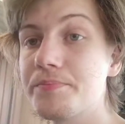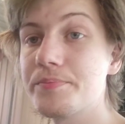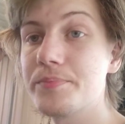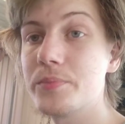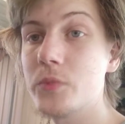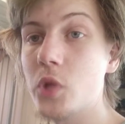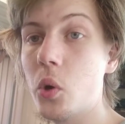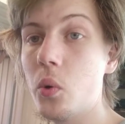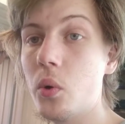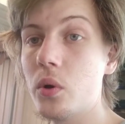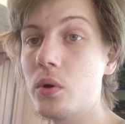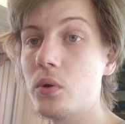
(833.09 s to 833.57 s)

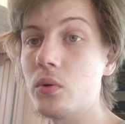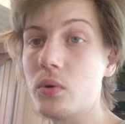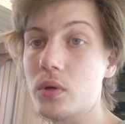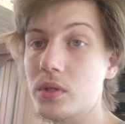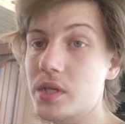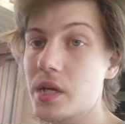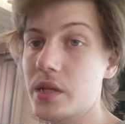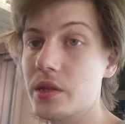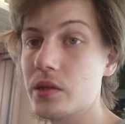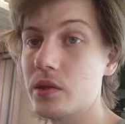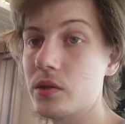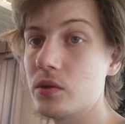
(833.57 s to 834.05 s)
No one looks
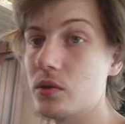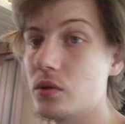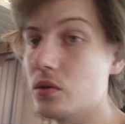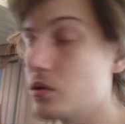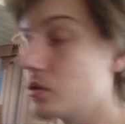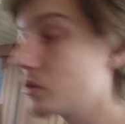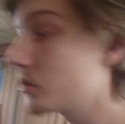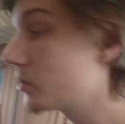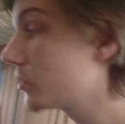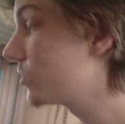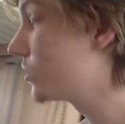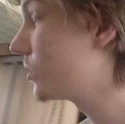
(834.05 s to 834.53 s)
under the
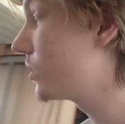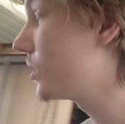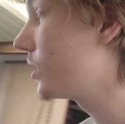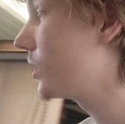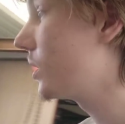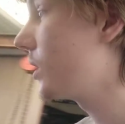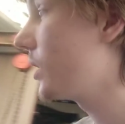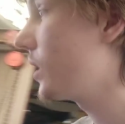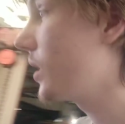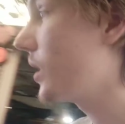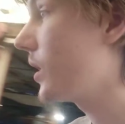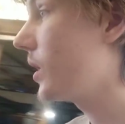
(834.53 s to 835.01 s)
hood.
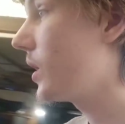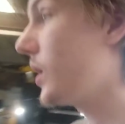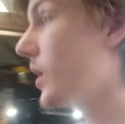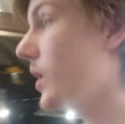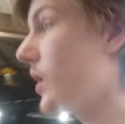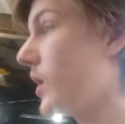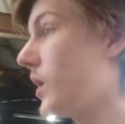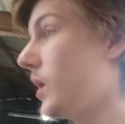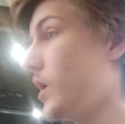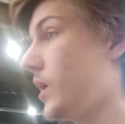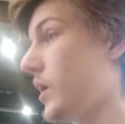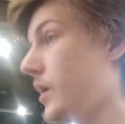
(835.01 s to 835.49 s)

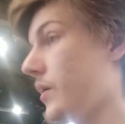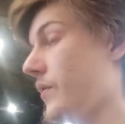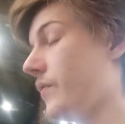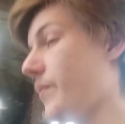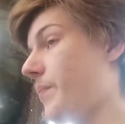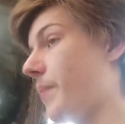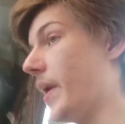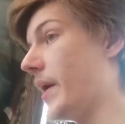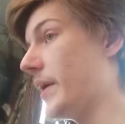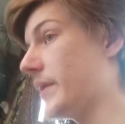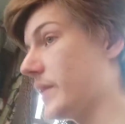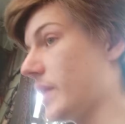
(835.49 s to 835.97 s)
I
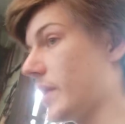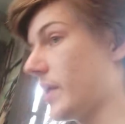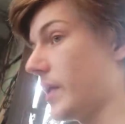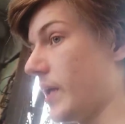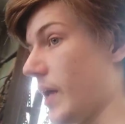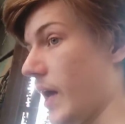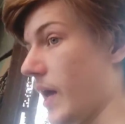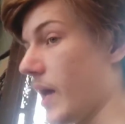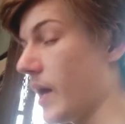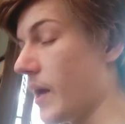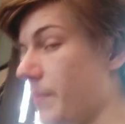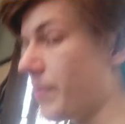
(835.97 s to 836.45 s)
paint the
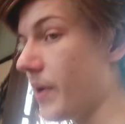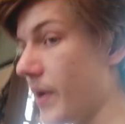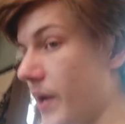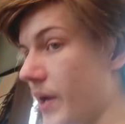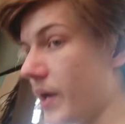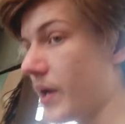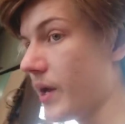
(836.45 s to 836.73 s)
cab.